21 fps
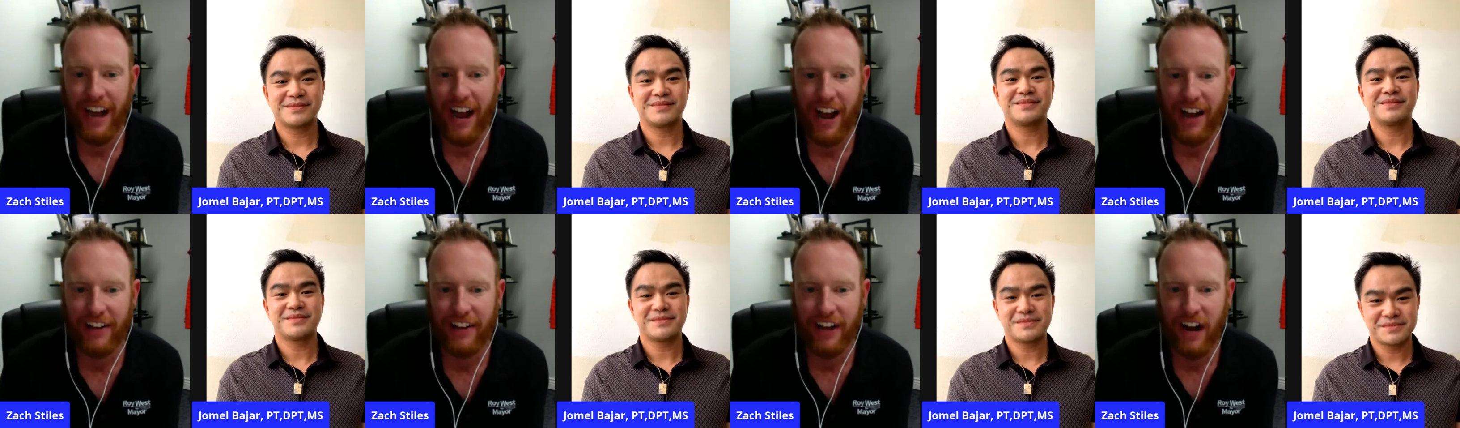
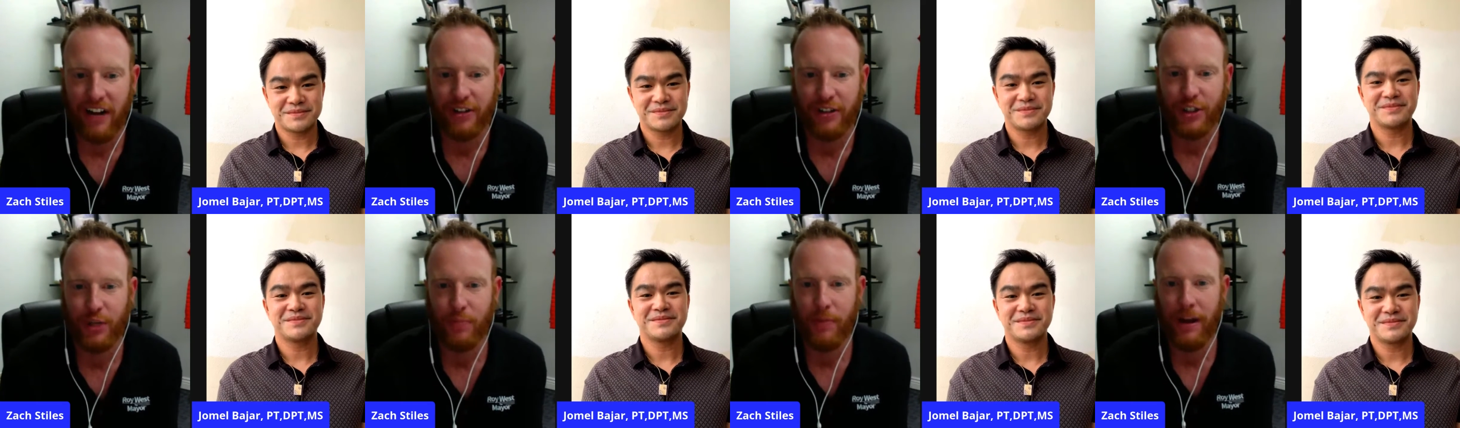Speaker 1: Uh,
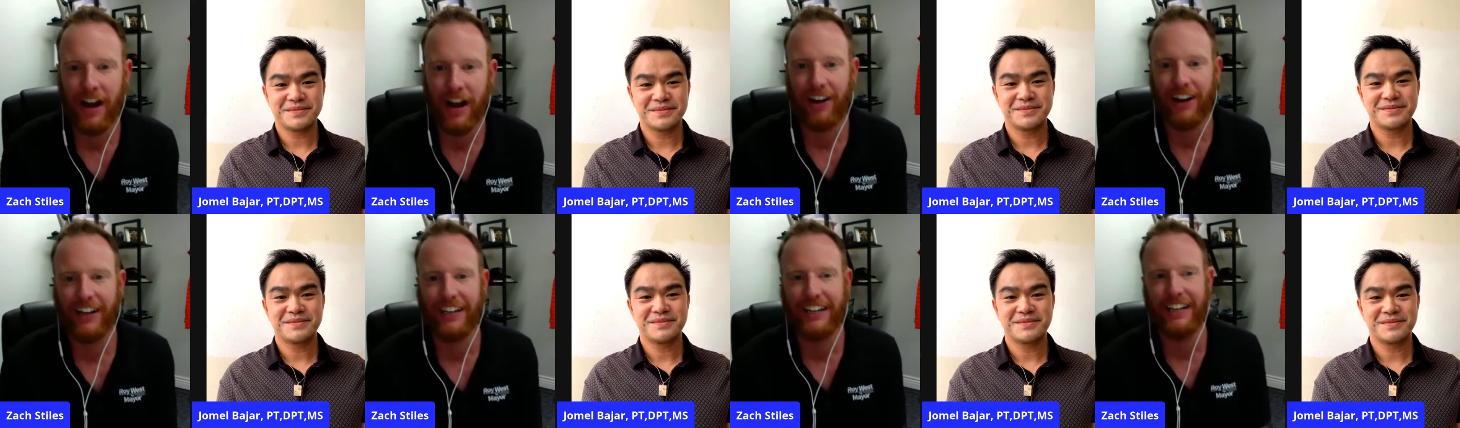Dr.
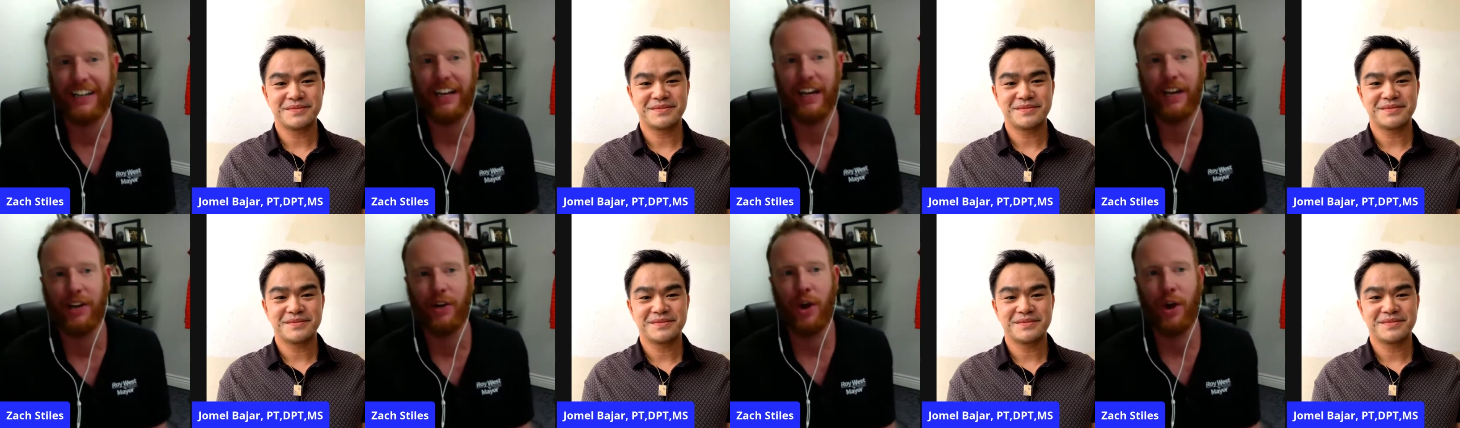Jamal,
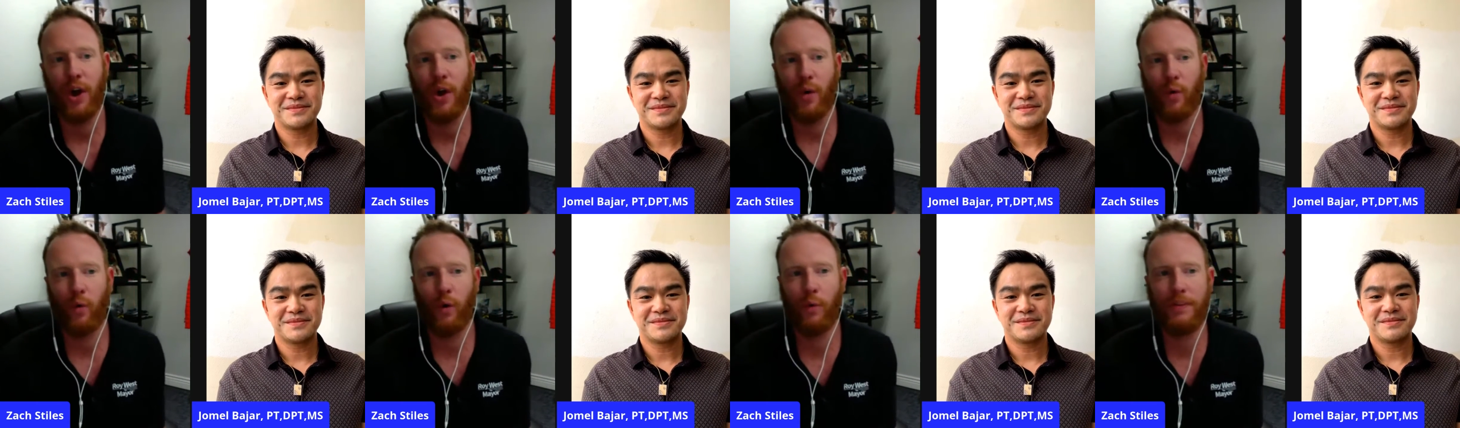again,
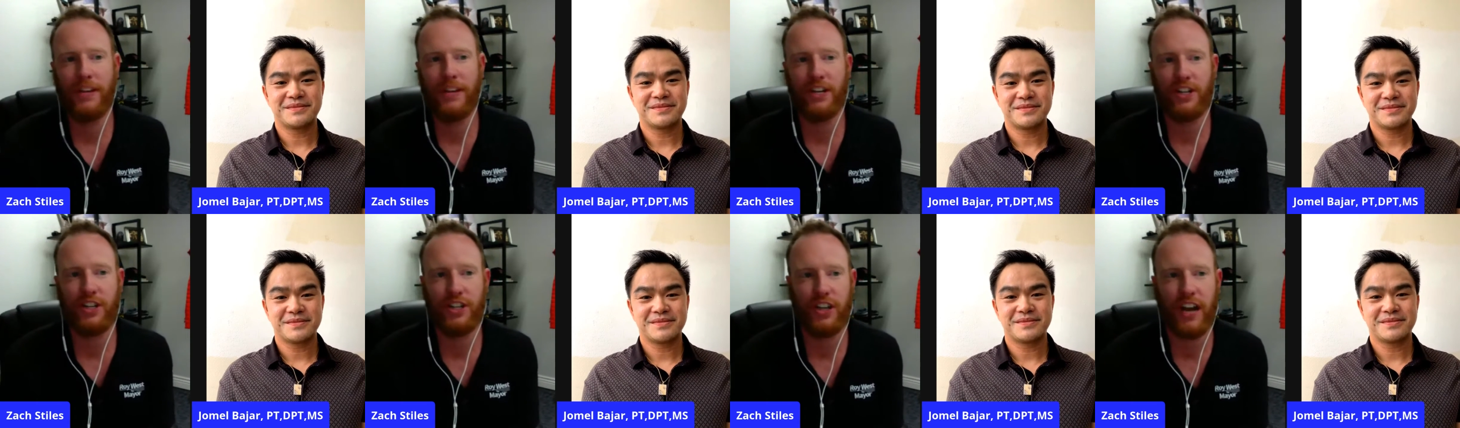will be
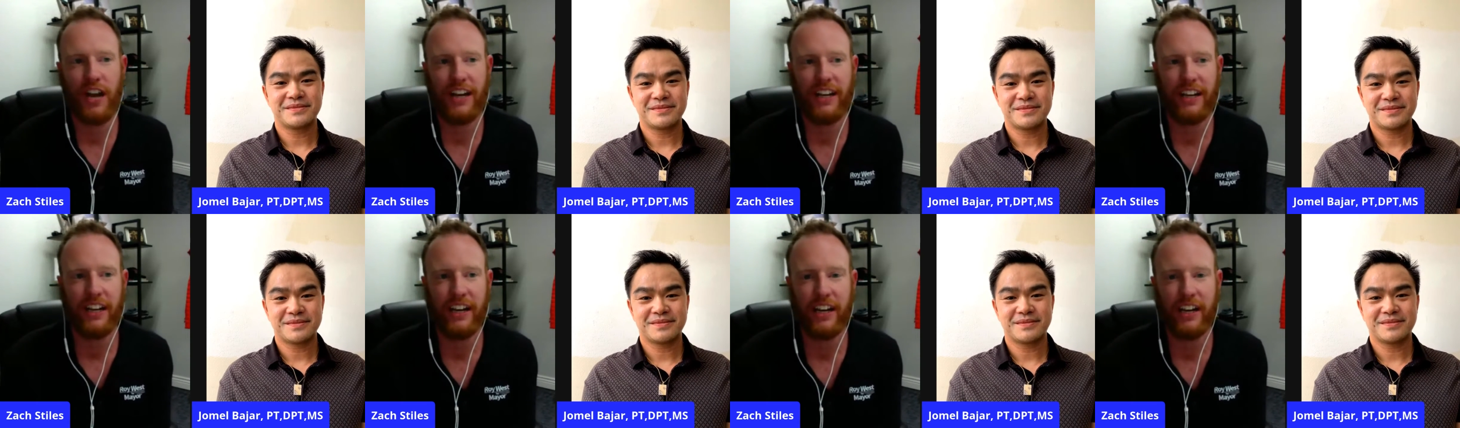
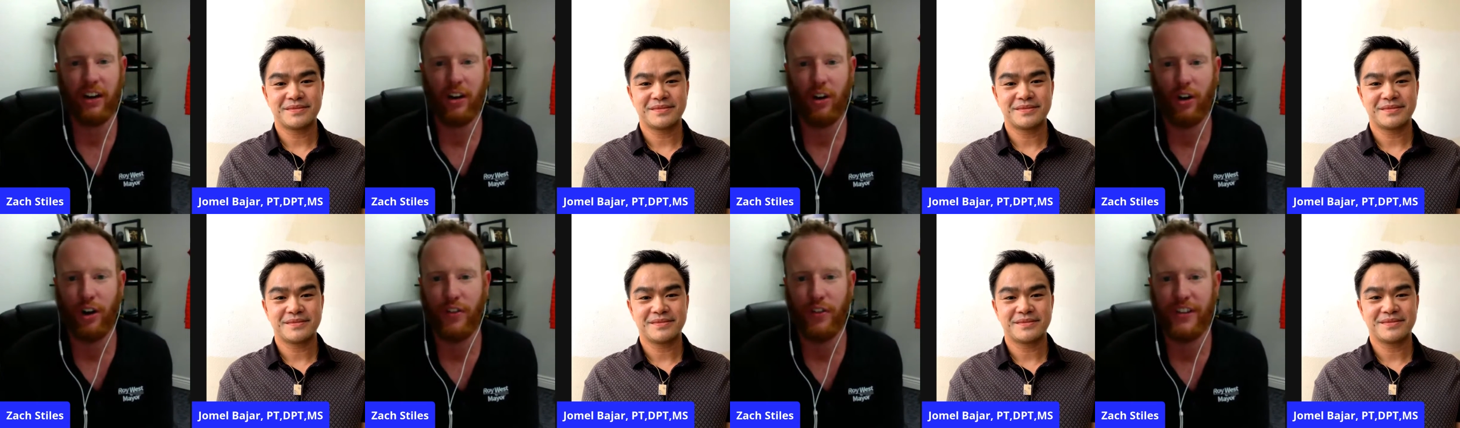shaking it
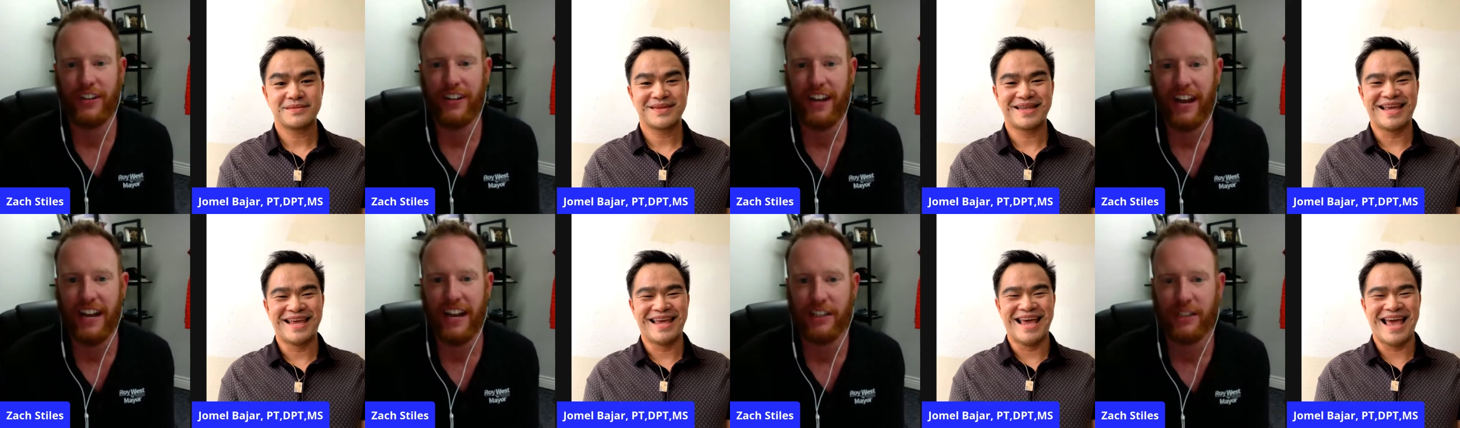on the
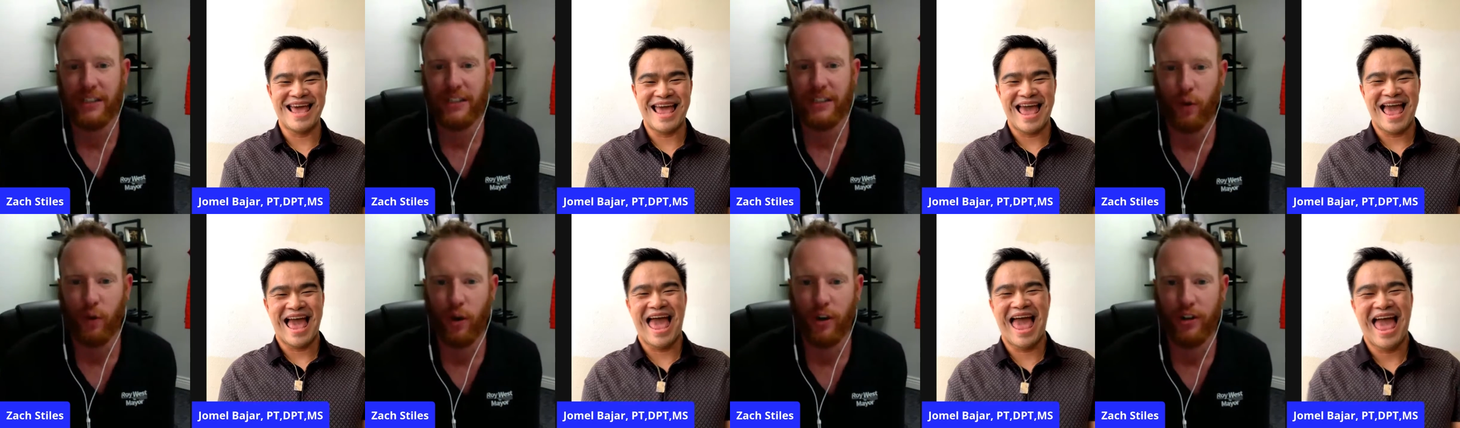dance
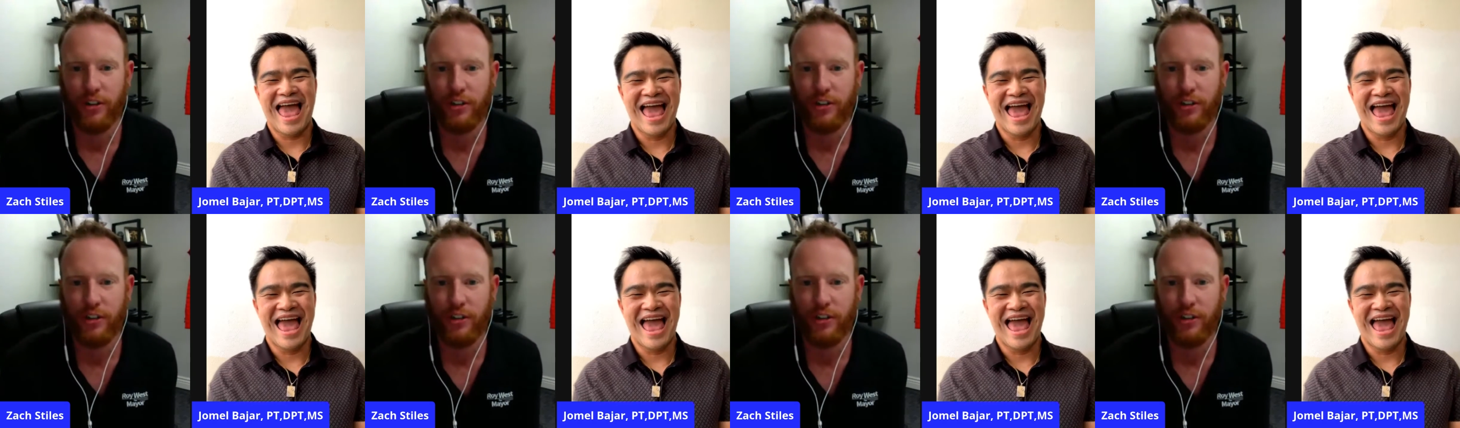floor,